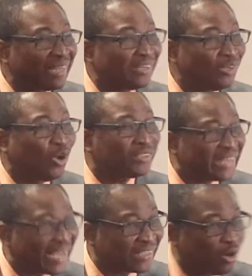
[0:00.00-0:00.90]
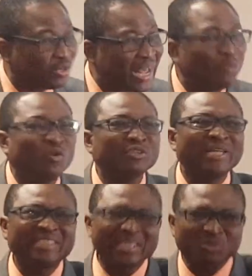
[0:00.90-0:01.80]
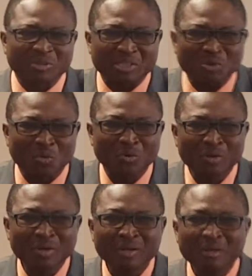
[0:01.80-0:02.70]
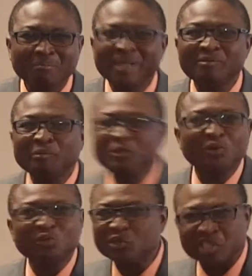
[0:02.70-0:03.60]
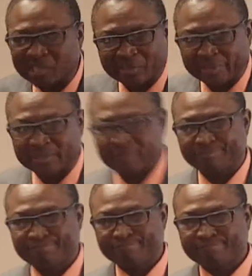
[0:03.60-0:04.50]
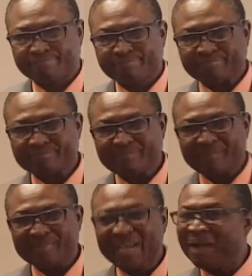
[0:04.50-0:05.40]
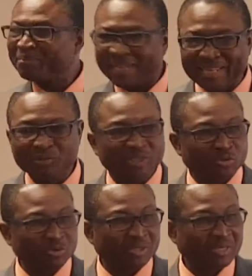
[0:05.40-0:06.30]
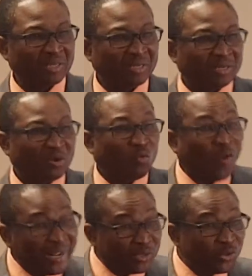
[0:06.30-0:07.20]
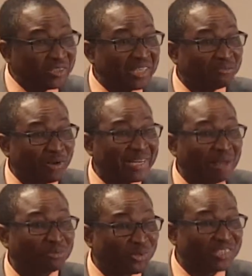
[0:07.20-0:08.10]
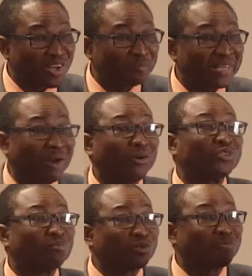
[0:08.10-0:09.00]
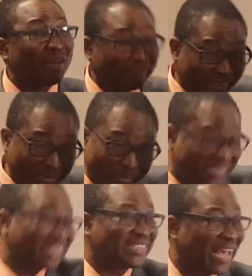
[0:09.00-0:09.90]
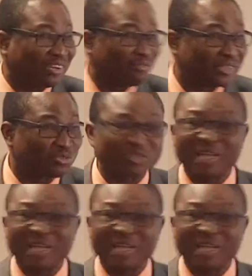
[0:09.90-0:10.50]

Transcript: the Lord thy God, and listen to this, oh, many people don't know the secret. I'm telling you the truth. Why do you think when I'm doing something, I want to put my very best inside of it to